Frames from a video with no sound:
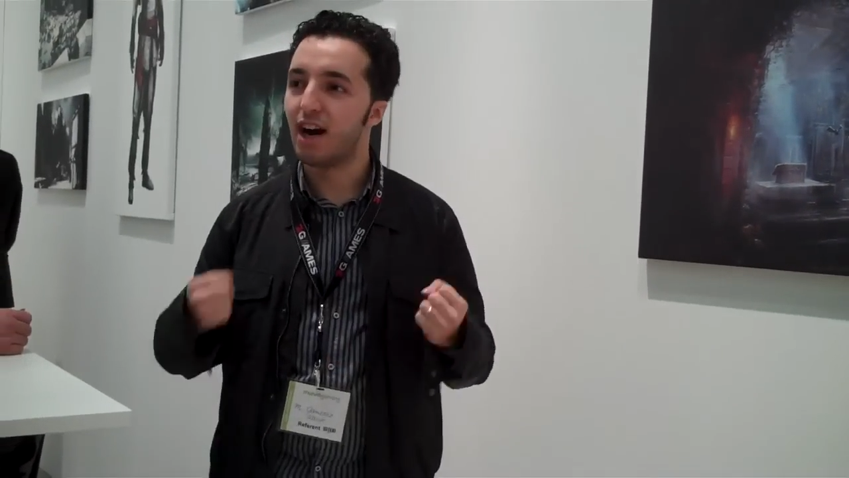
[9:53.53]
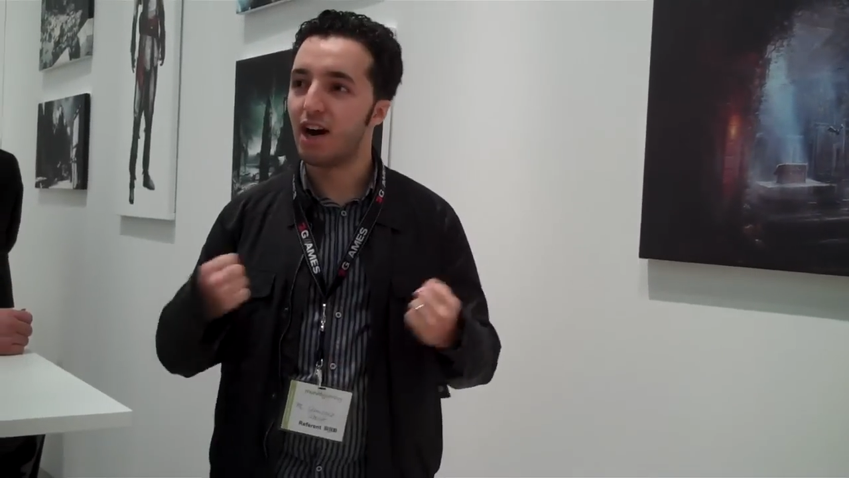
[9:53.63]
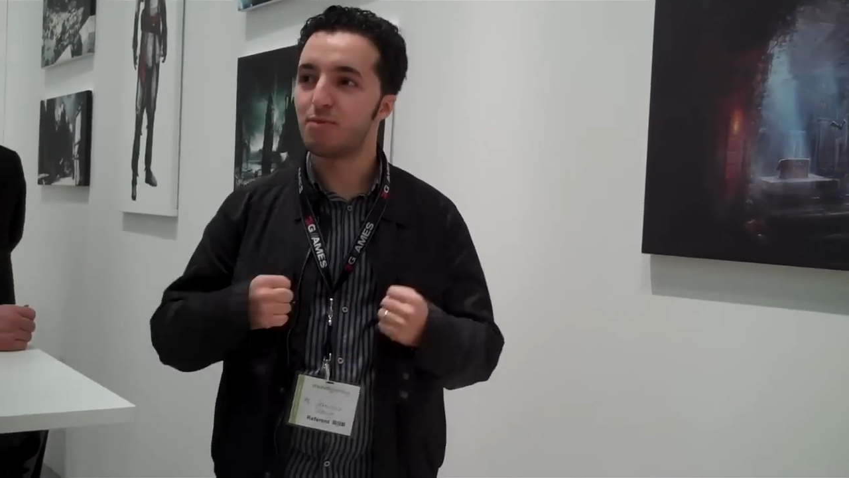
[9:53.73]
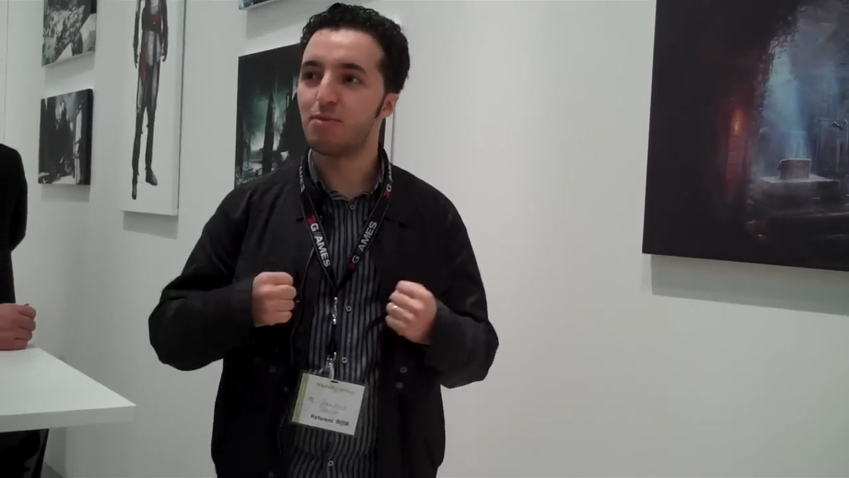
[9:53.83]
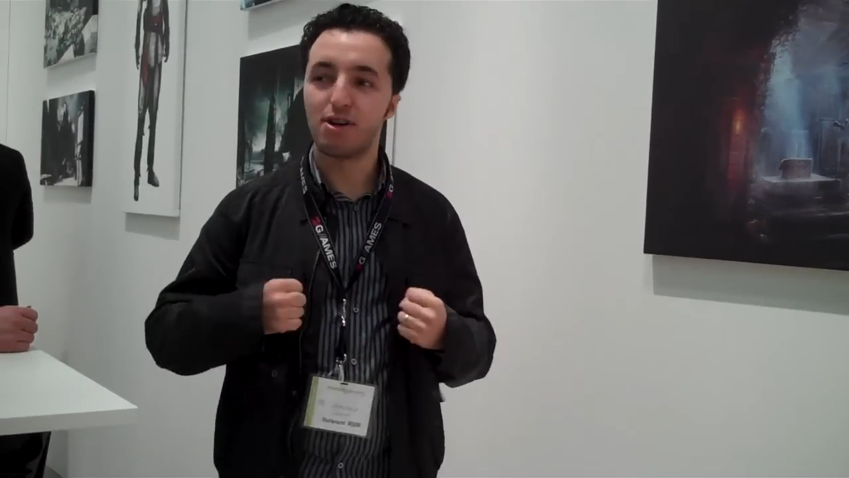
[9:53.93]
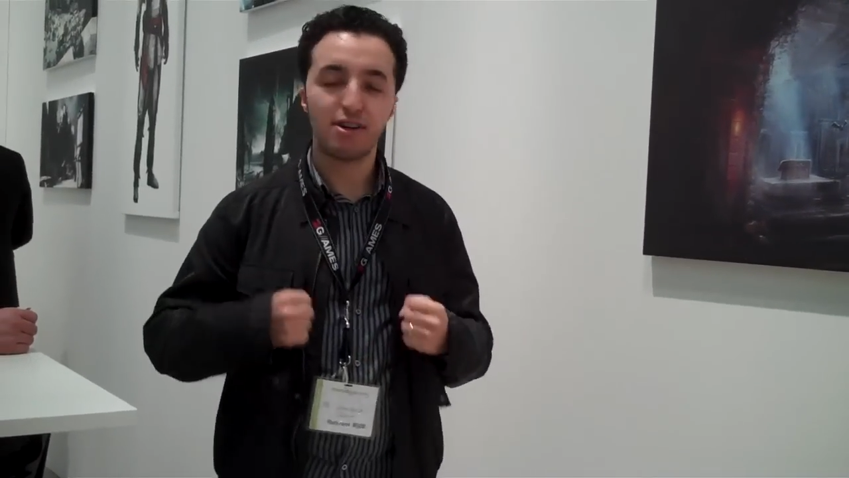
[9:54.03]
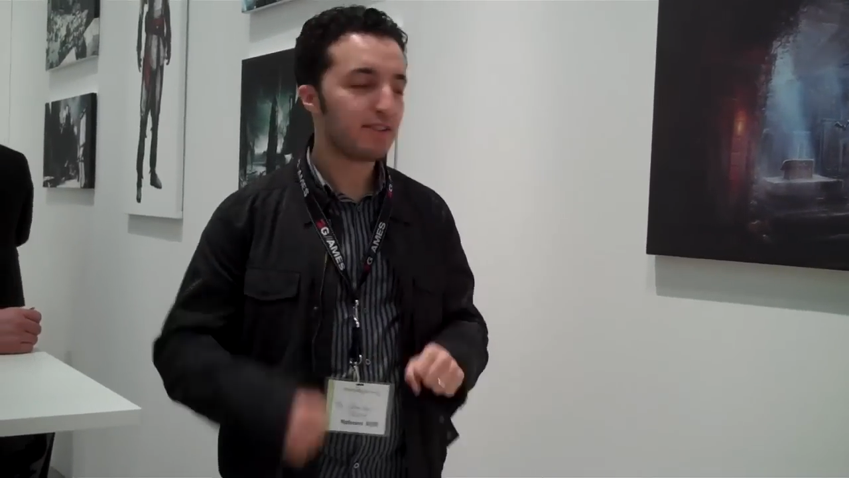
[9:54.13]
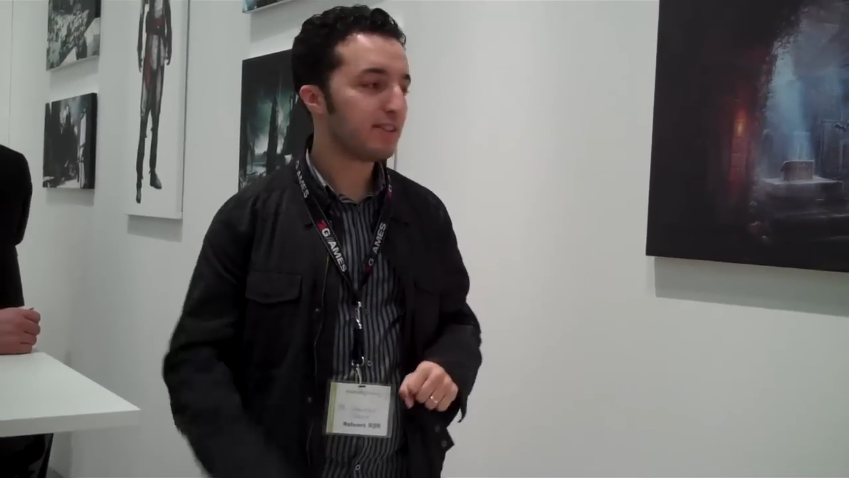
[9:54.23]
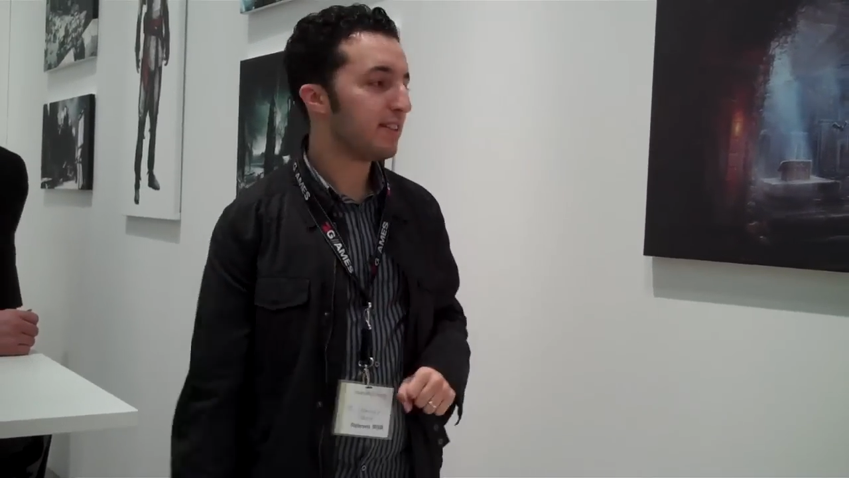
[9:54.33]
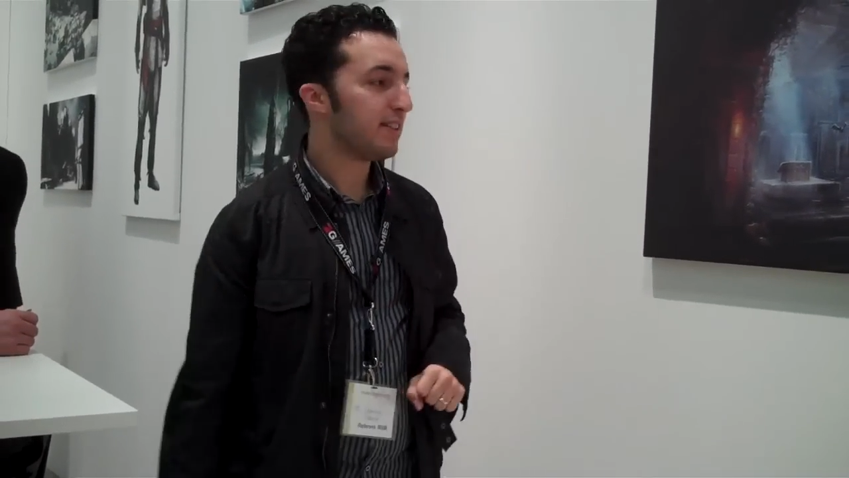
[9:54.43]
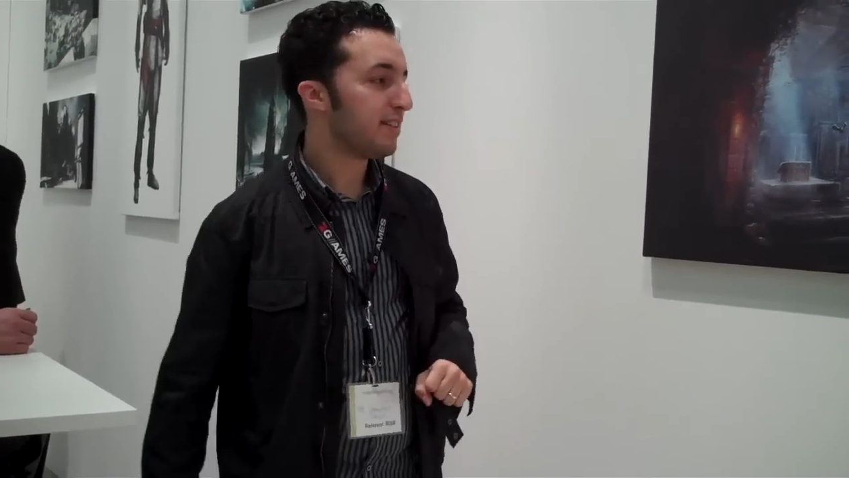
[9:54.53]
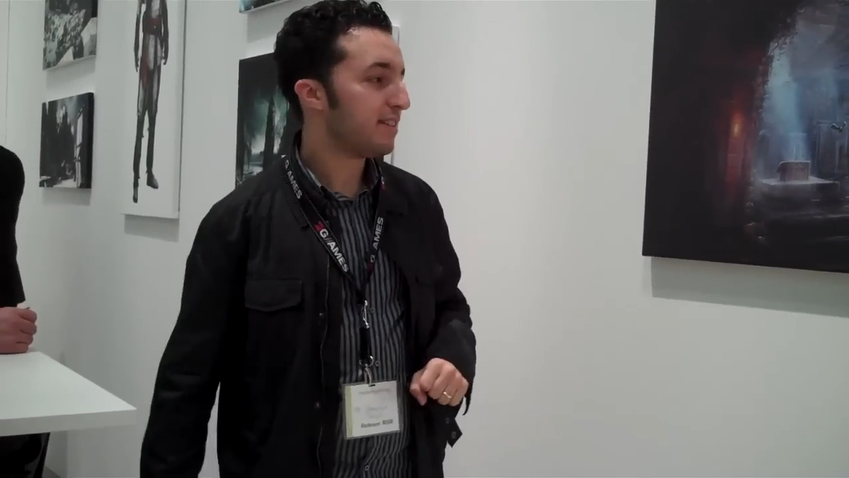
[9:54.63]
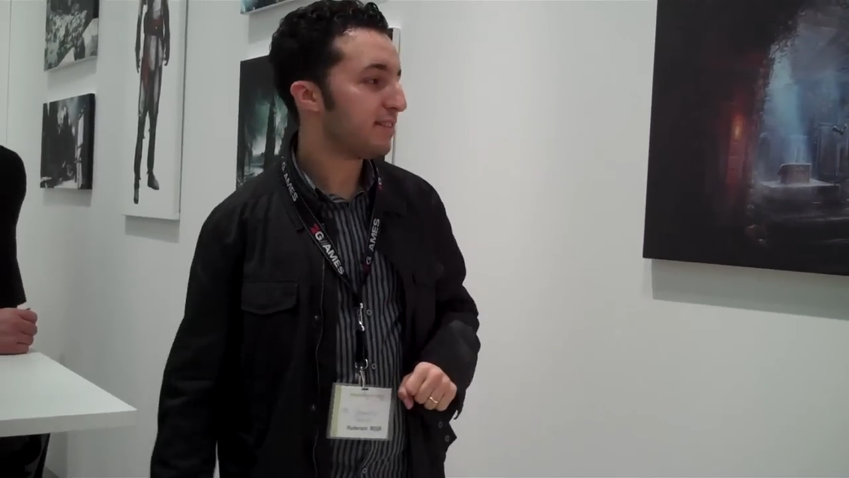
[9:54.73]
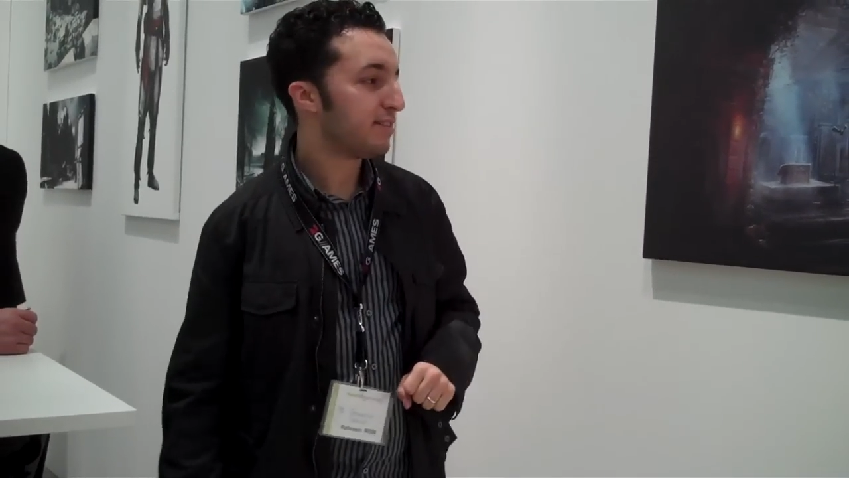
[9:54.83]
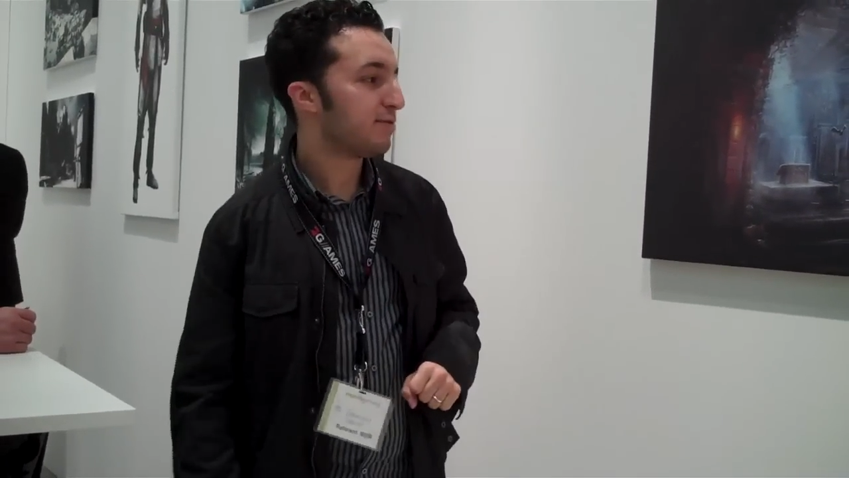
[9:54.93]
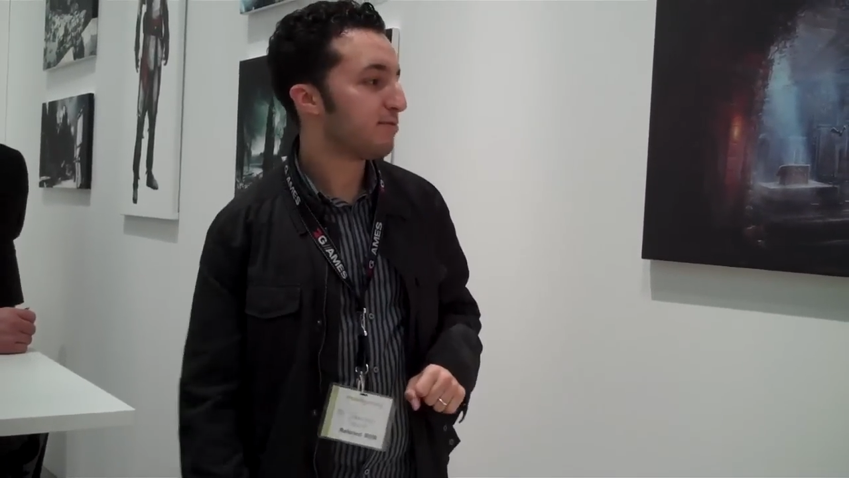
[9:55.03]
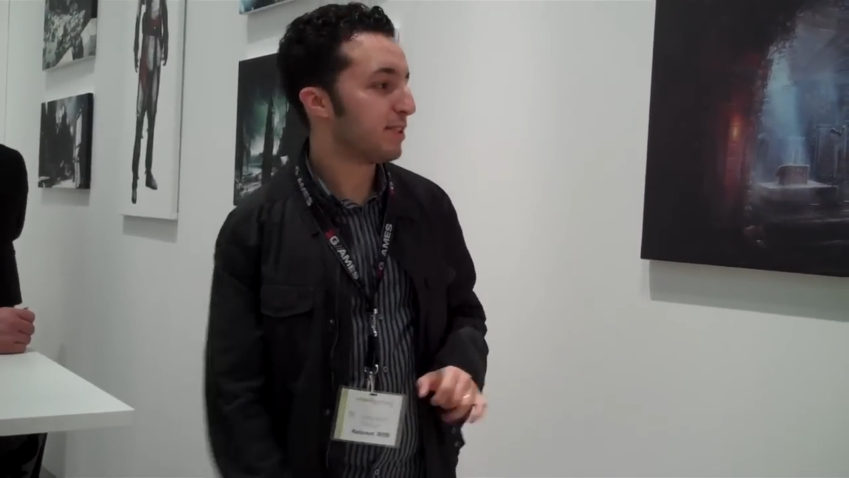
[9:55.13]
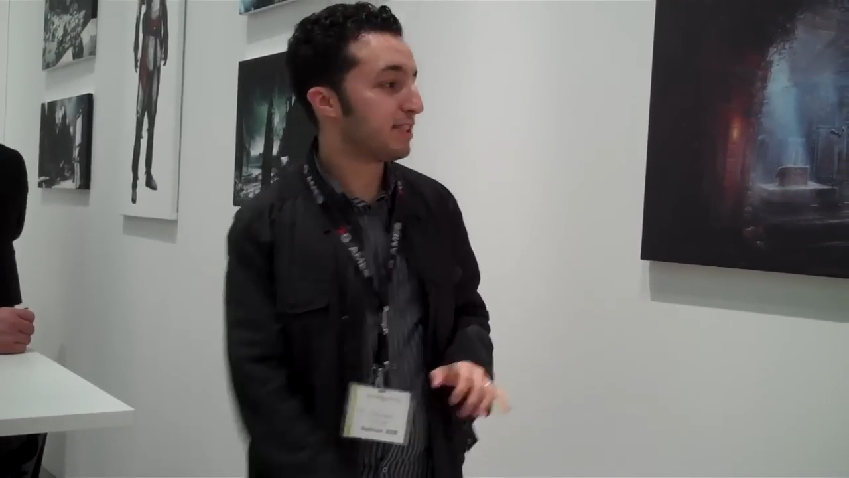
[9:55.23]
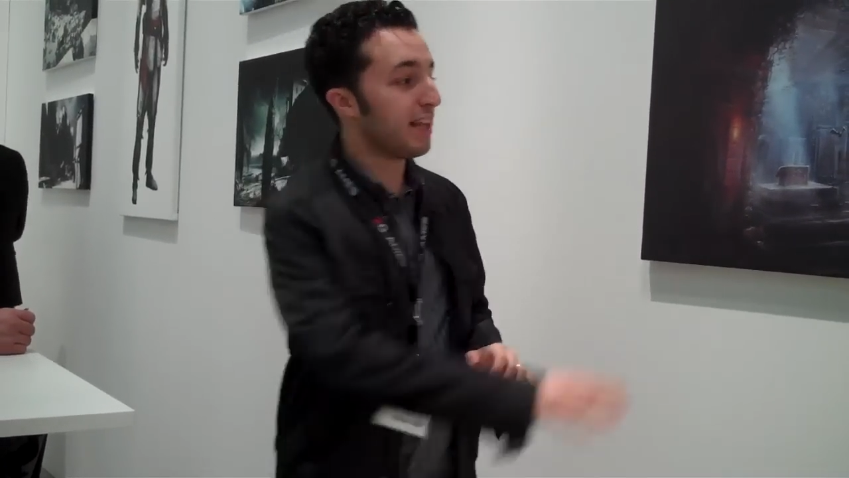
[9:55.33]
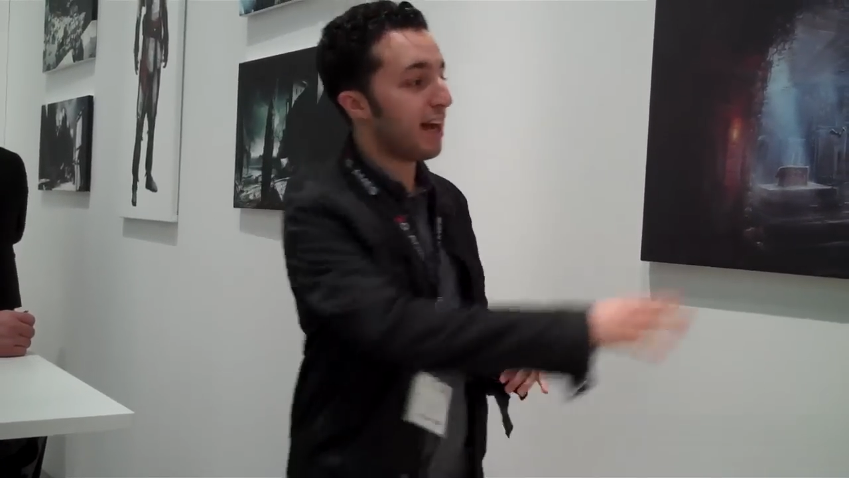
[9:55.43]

armor. It's